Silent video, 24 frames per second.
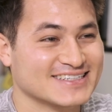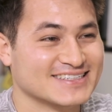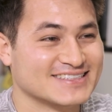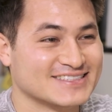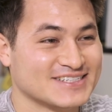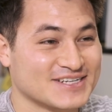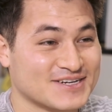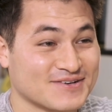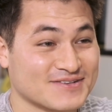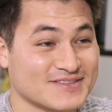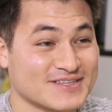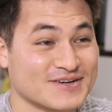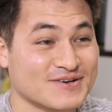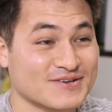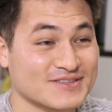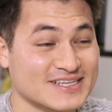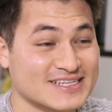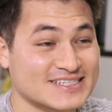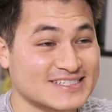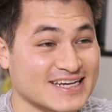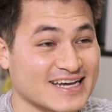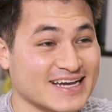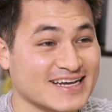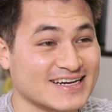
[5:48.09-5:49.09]
You know what
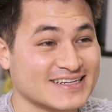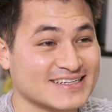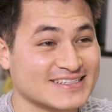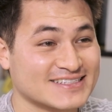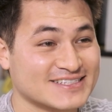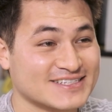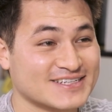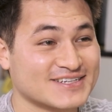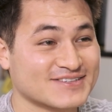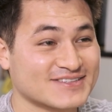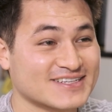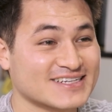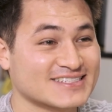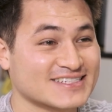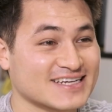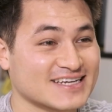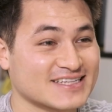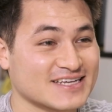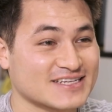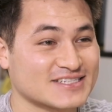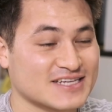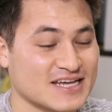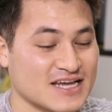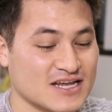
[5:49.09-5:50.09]
they said? You know
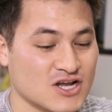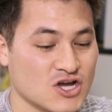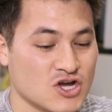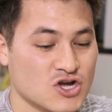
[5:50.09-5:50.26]
what they said?